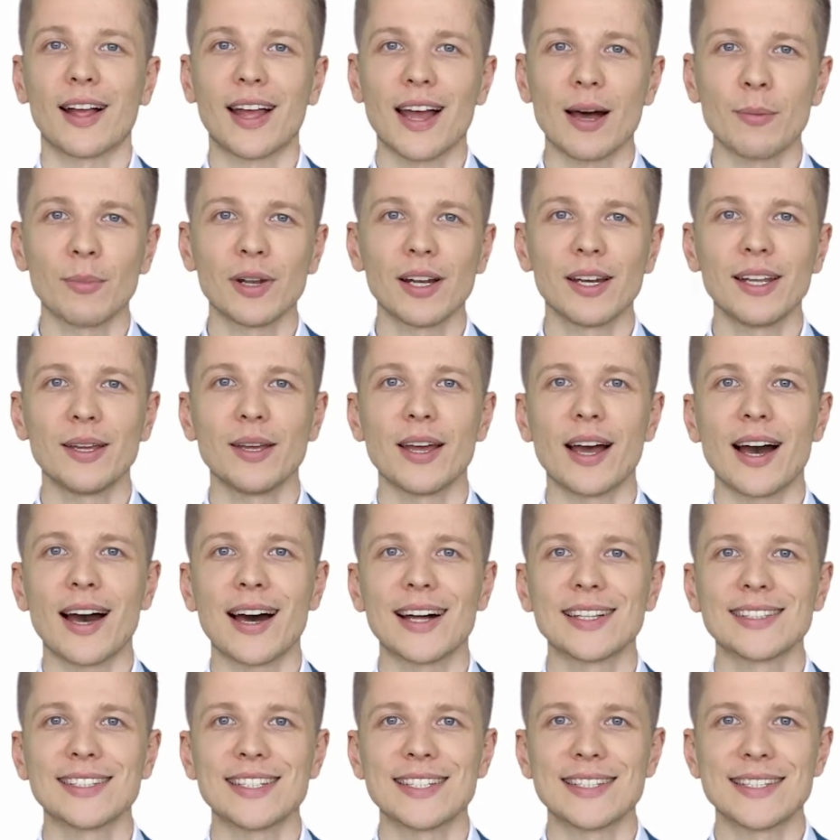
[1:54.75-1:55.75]
commonly
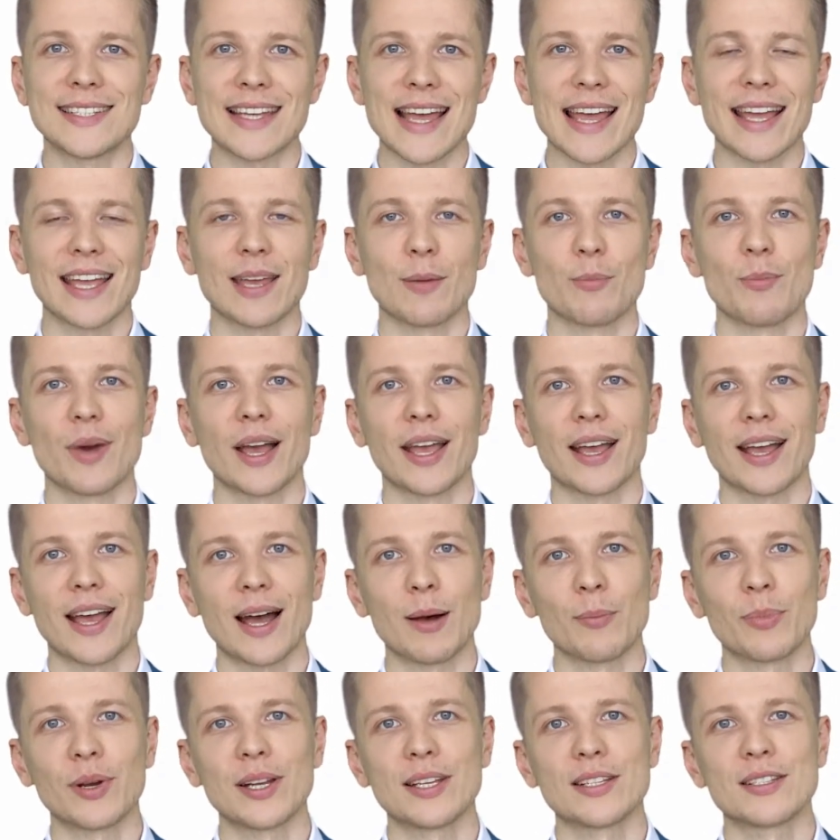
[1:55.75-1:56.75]
undertaken by
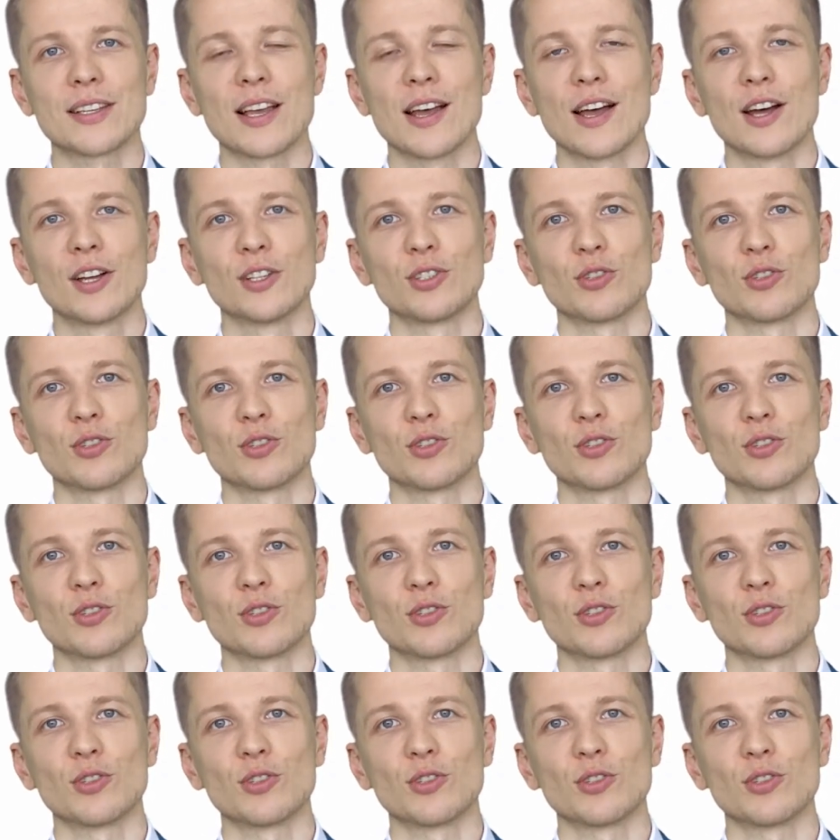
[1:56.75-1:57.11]
companies